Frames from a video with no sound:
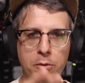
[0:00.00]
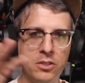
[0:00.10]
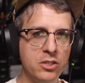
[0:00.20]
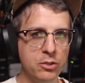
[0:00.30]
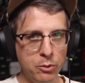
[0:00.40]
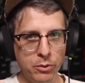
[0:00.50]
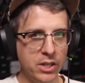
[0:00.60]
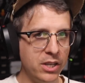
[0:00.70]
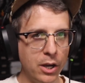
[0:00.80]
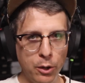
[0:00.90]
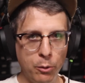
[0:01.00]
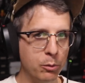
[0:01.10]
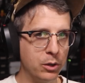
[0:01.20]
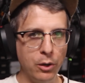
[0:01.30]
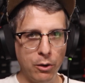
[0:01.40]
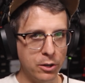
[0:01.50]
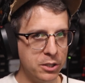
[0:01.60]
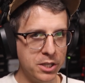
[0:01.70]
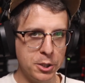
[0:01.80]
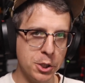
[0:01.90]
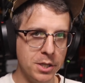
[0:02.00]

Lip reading: studio largish